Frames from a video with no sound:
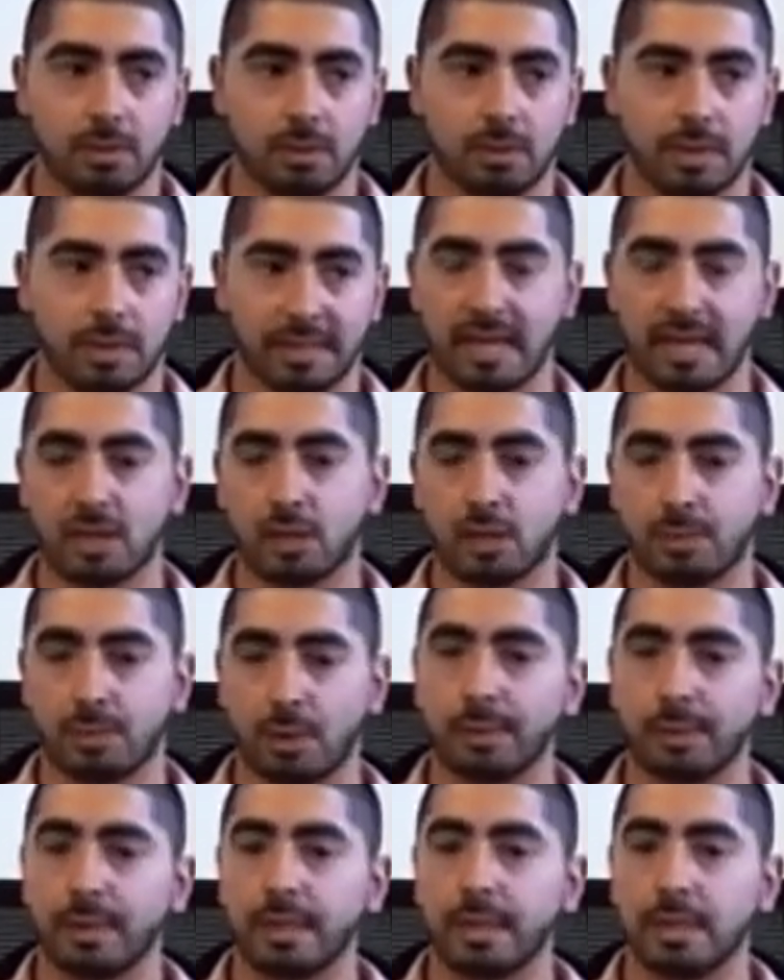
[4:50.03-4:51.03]
detached
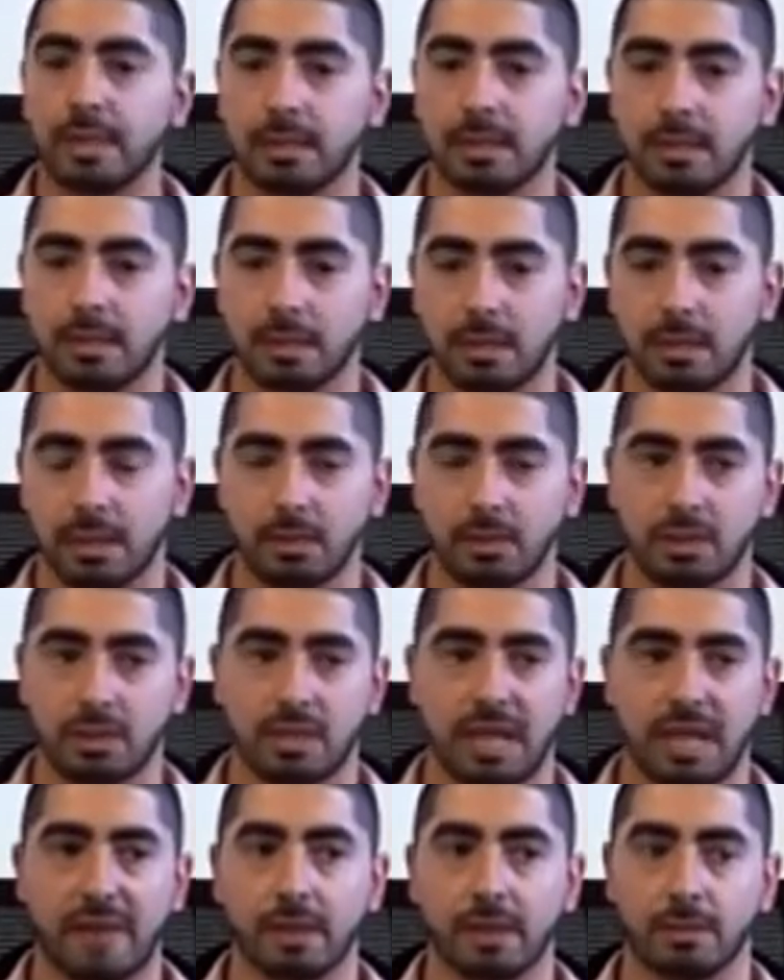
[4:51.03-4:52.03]
properties and just
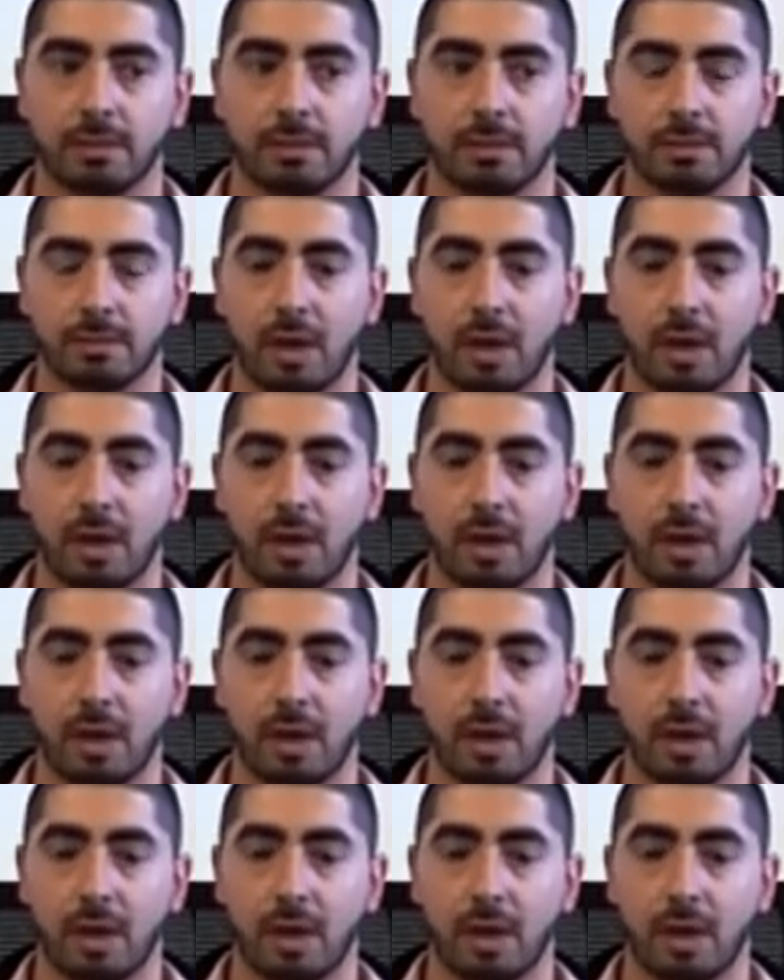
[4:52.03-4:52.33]
having a